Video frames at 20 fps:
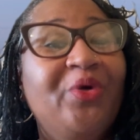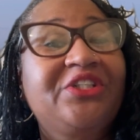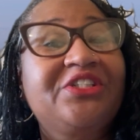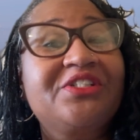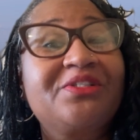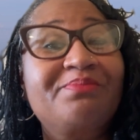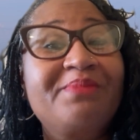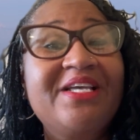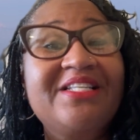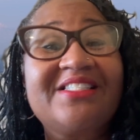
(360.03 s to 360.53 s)
is
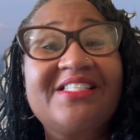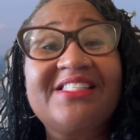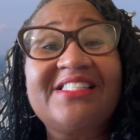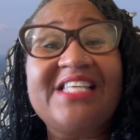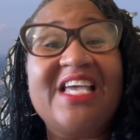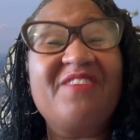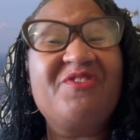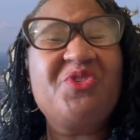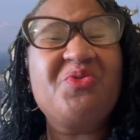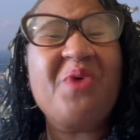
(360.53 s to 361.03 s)
meant to
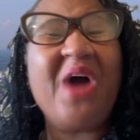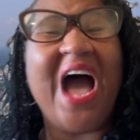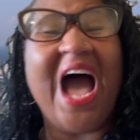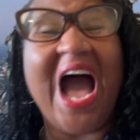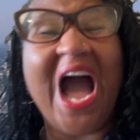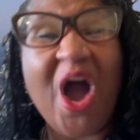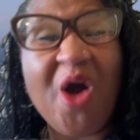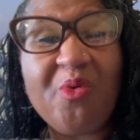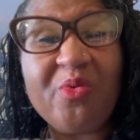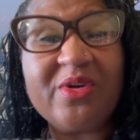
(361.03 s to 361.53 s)
save you
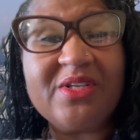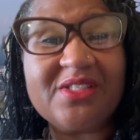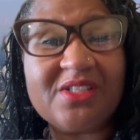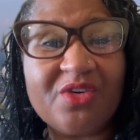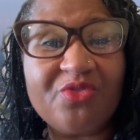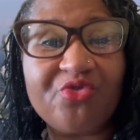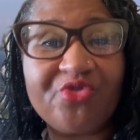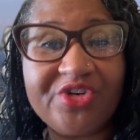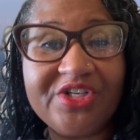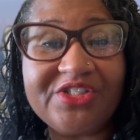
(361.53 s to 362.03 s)
hours
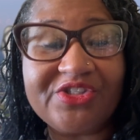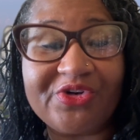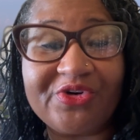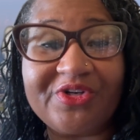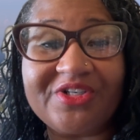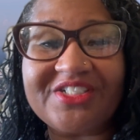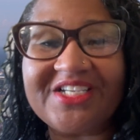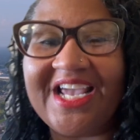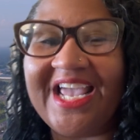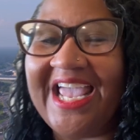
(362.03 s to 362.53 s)
of
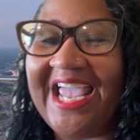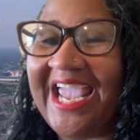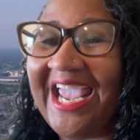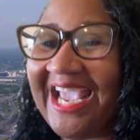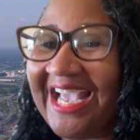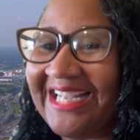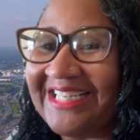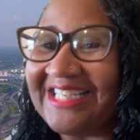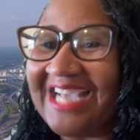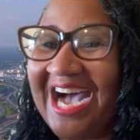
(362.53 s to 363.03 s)
research,
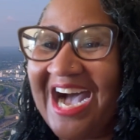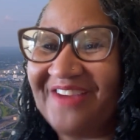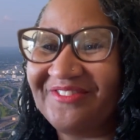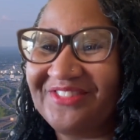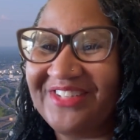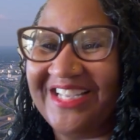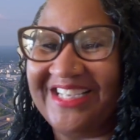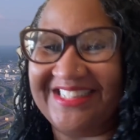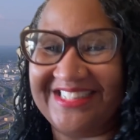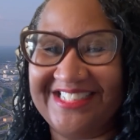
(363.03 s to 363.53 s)
and I've
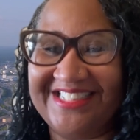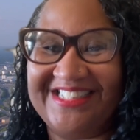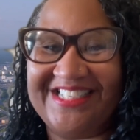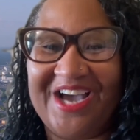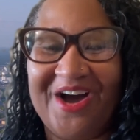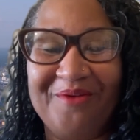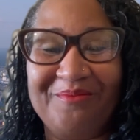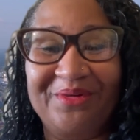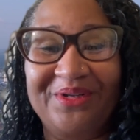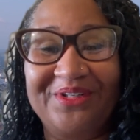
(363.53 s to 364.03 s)
linked it
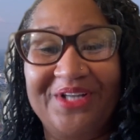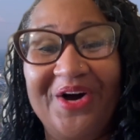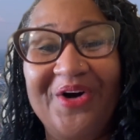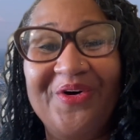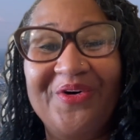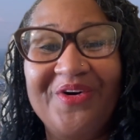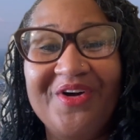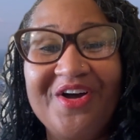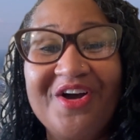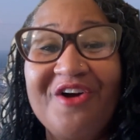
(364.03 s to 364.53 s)
down below.
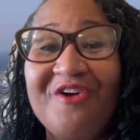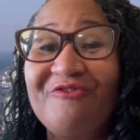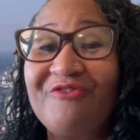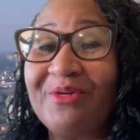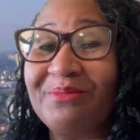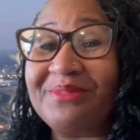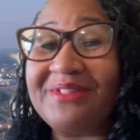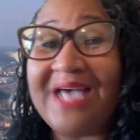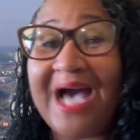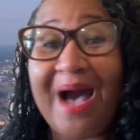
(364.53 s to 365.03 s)

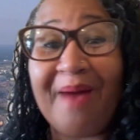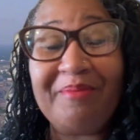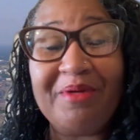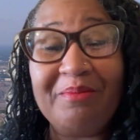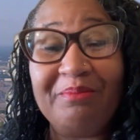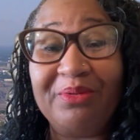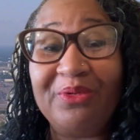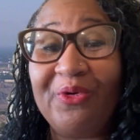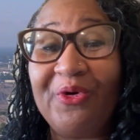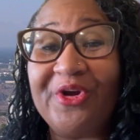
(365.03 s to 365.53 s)
From top
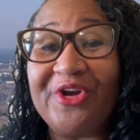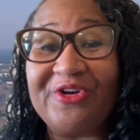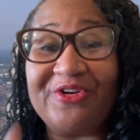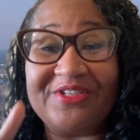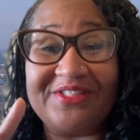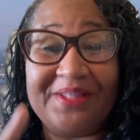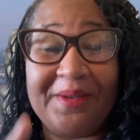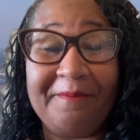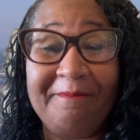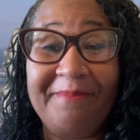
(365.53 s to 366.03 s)
employers,
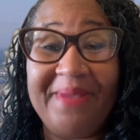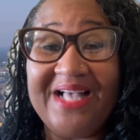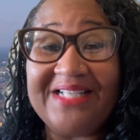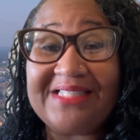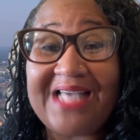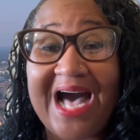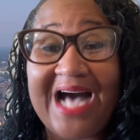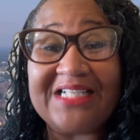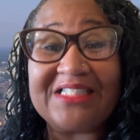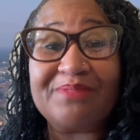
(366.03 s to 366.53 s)
the best
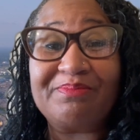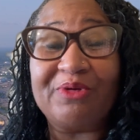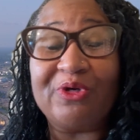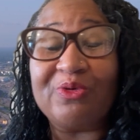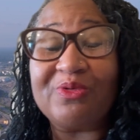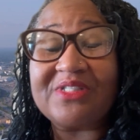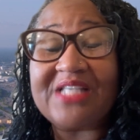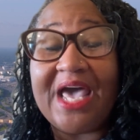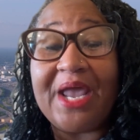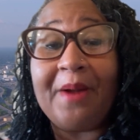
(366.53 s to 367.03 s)

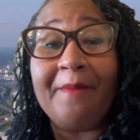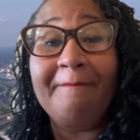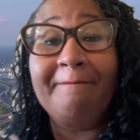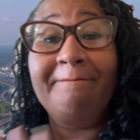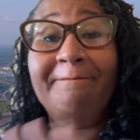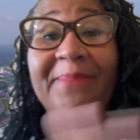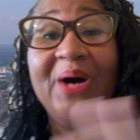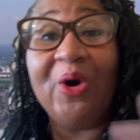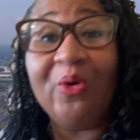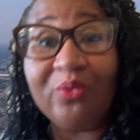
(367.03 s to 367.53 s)
hospitals, and a
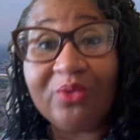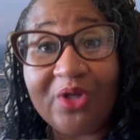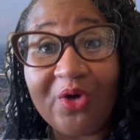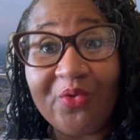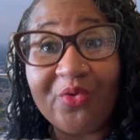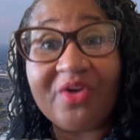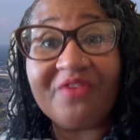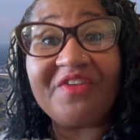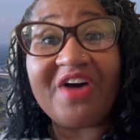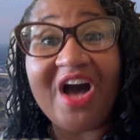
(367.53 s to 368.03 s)
boatload
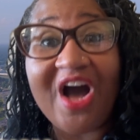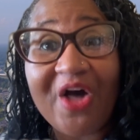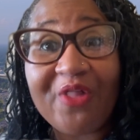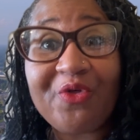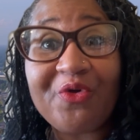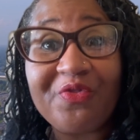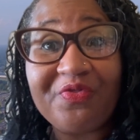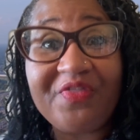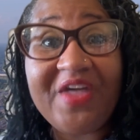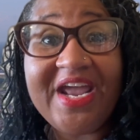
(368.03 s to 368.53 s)
of other
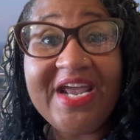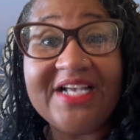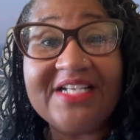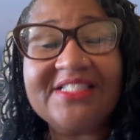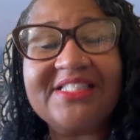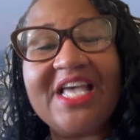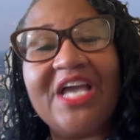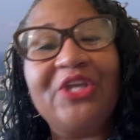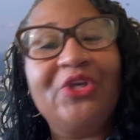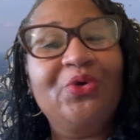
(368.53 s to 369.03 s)
things
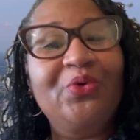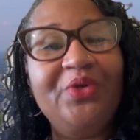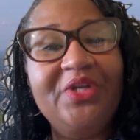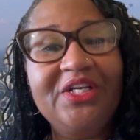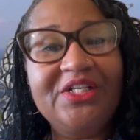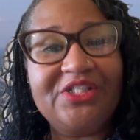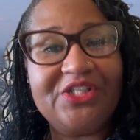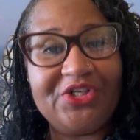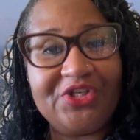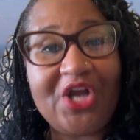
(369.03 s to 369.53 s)
that you need
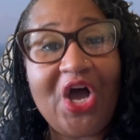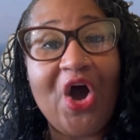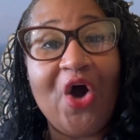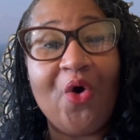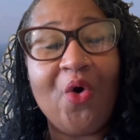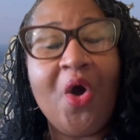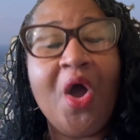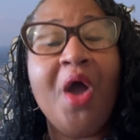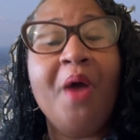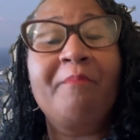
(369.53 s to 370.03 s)
to know
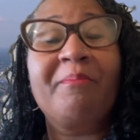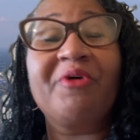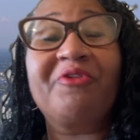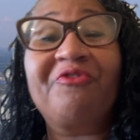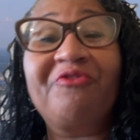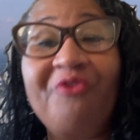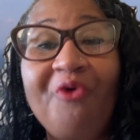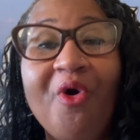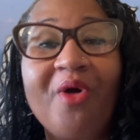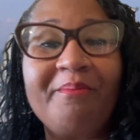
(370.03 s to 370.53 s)

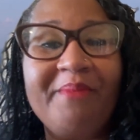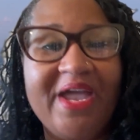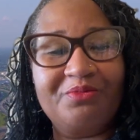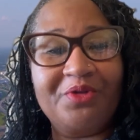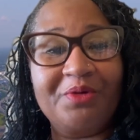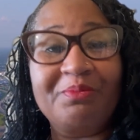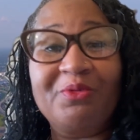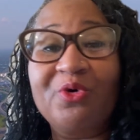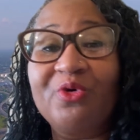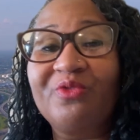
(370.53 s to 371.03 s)
before making a
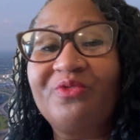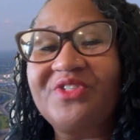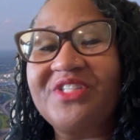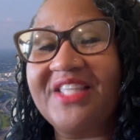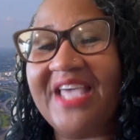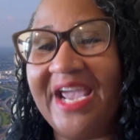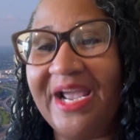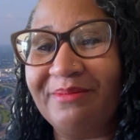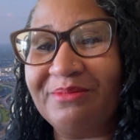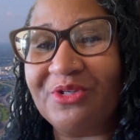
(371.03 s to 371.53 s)
move to
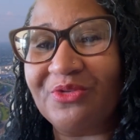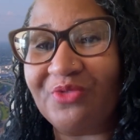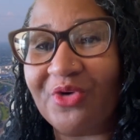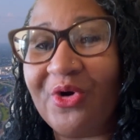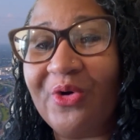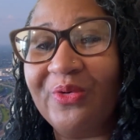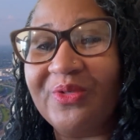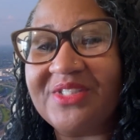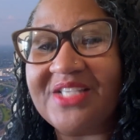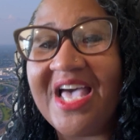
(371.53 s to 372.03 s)
Hampton
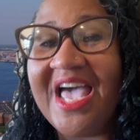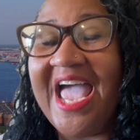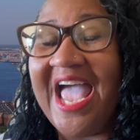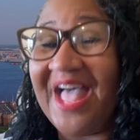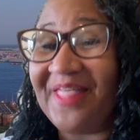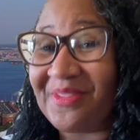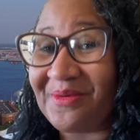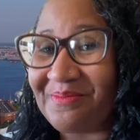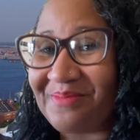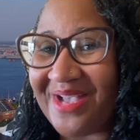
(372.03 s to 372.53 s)
Roads. And
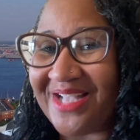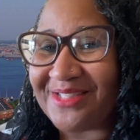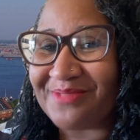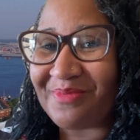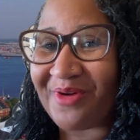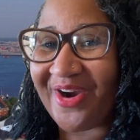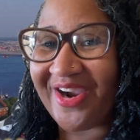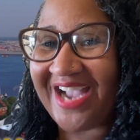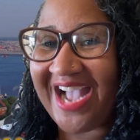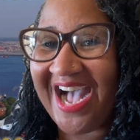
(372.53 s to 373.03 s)
the best
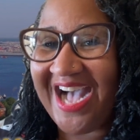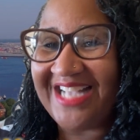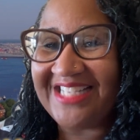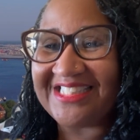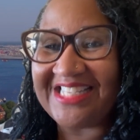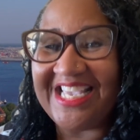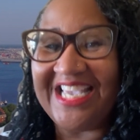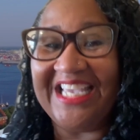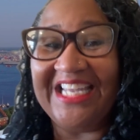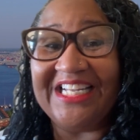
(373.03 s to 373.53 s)
part, guys,
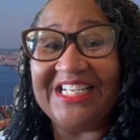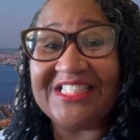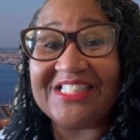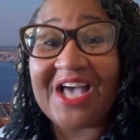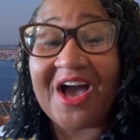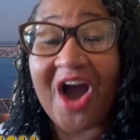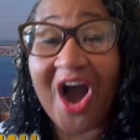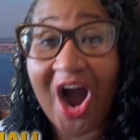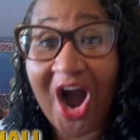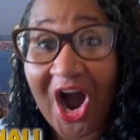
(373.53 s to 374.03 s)
it is
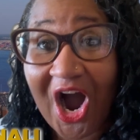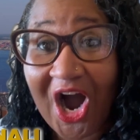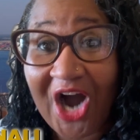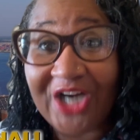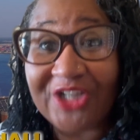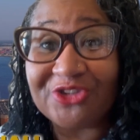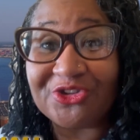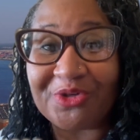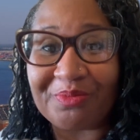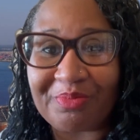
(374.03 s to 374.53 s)

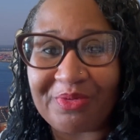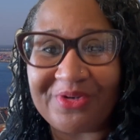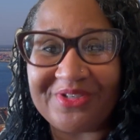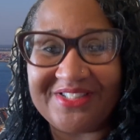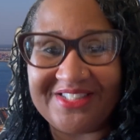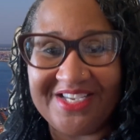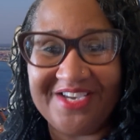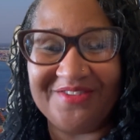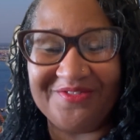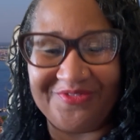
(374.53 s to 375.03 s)

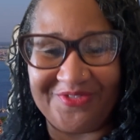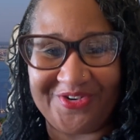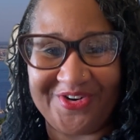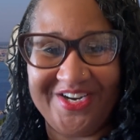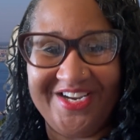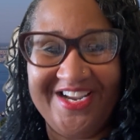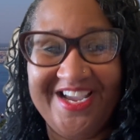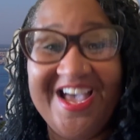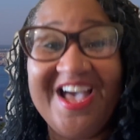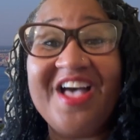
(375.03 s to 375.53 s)
100% free.
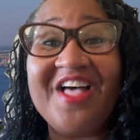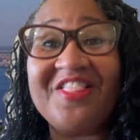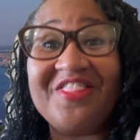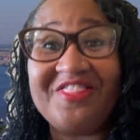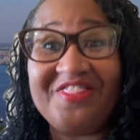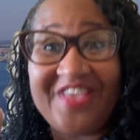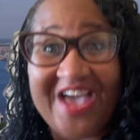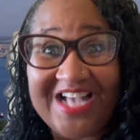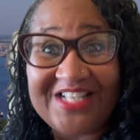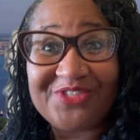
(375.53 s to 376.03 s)

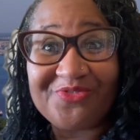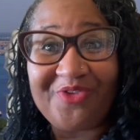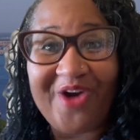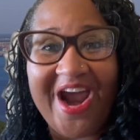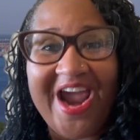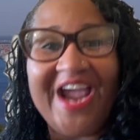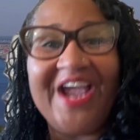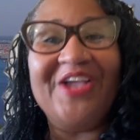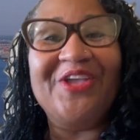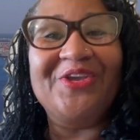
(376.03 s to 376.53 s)
That's
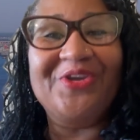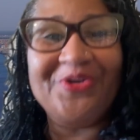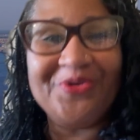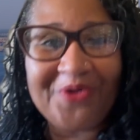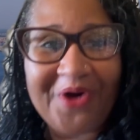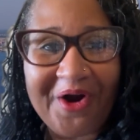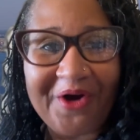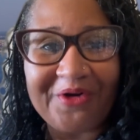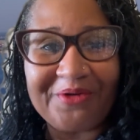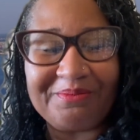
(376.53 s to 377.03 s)
right, you
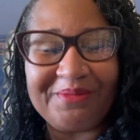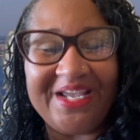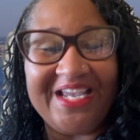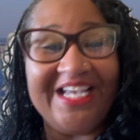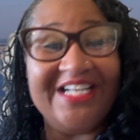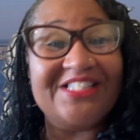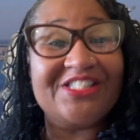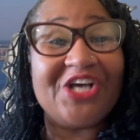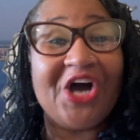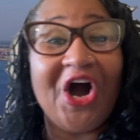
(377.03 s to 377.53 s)
heard me,
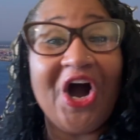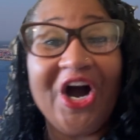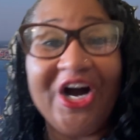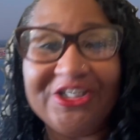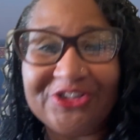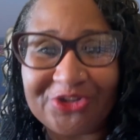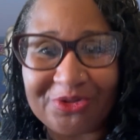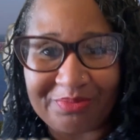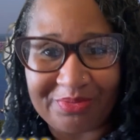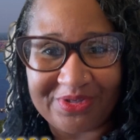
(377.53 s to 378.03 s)
it's
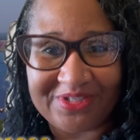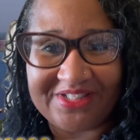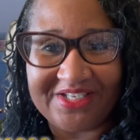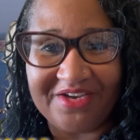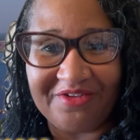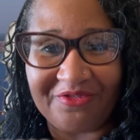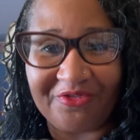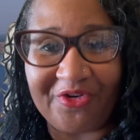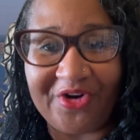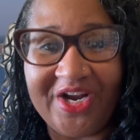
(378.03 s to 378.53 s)
100%
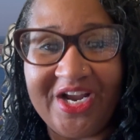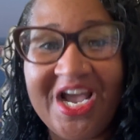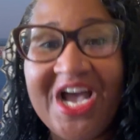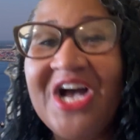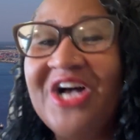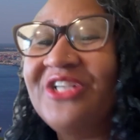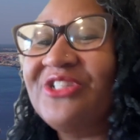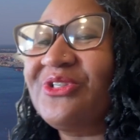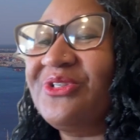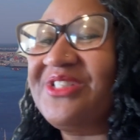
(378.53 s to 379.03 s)
free.
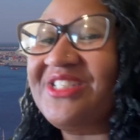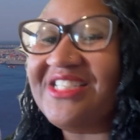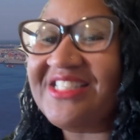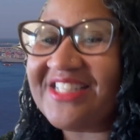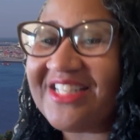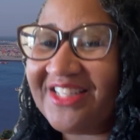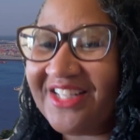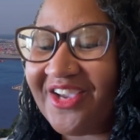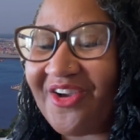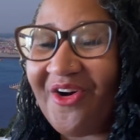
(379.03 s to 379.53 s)
So just
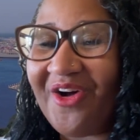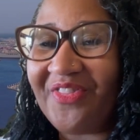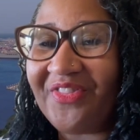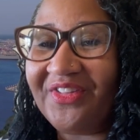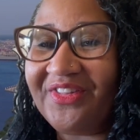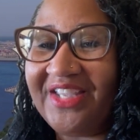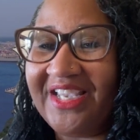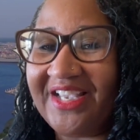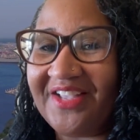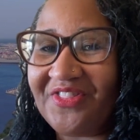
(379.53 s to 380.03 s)
click on the
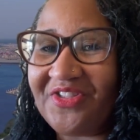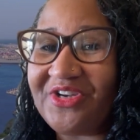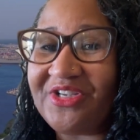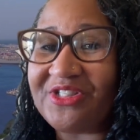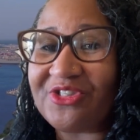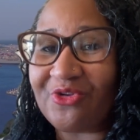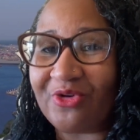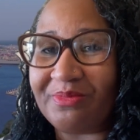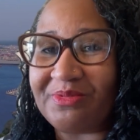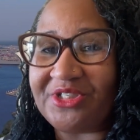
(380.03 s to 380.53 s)
link in the
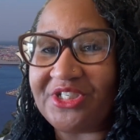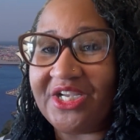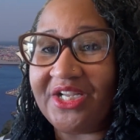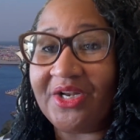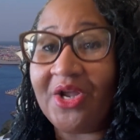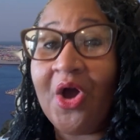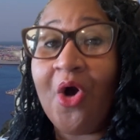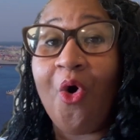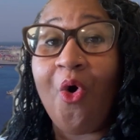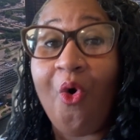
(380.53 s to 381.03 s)
description
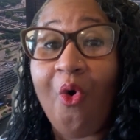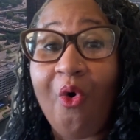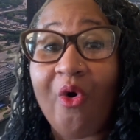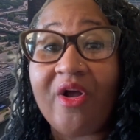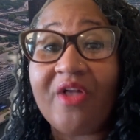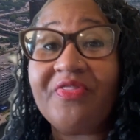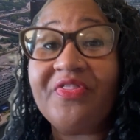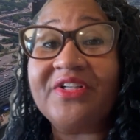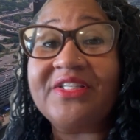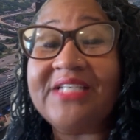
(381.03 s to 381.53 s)
or
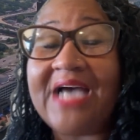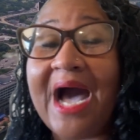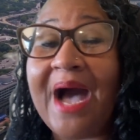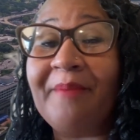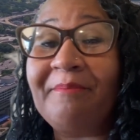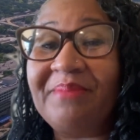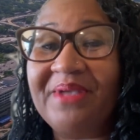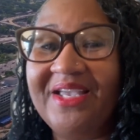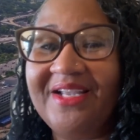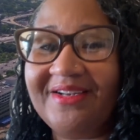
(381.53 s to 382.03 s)
the top
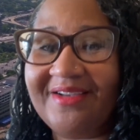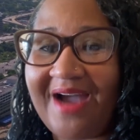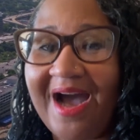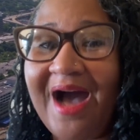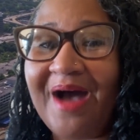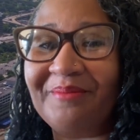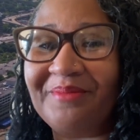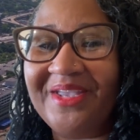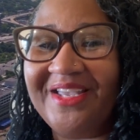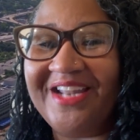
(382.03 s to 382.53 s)
pinned
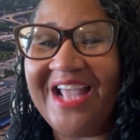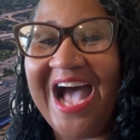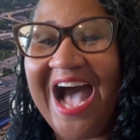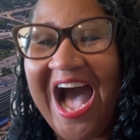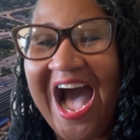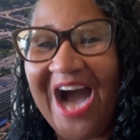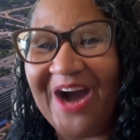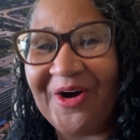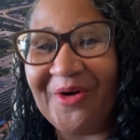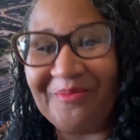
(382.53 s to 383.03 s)
comment.
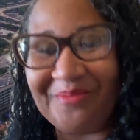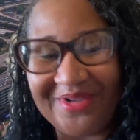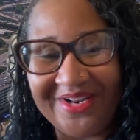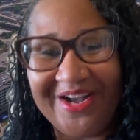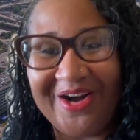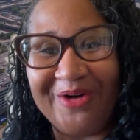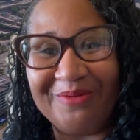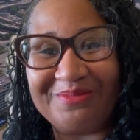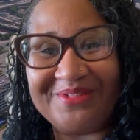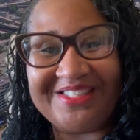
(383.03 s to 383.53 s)
I hope it
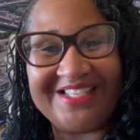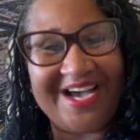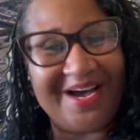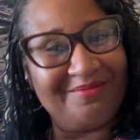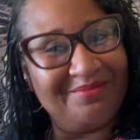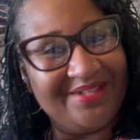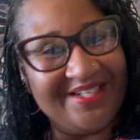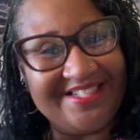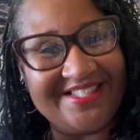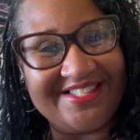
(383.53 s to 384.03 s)
helps. God
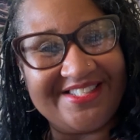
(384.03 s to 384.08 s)
bless